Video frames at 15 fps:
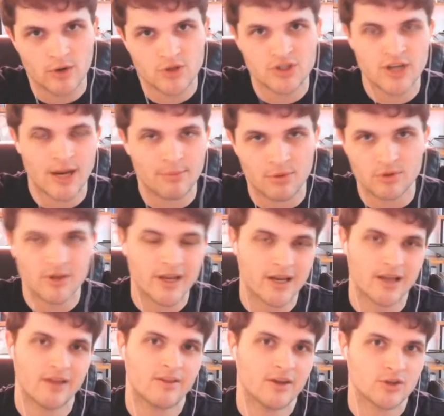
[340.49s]
Sniper,
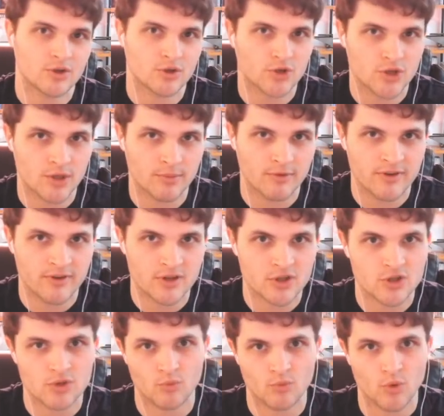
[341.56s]
Lina, these are some of
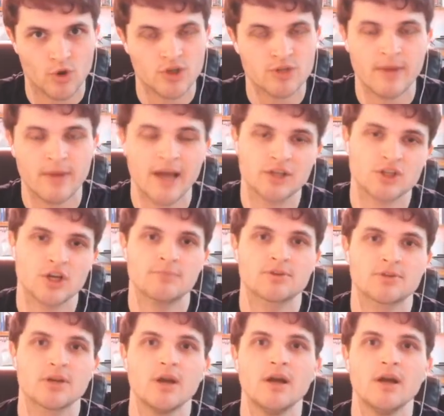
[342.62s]
his worst matchups,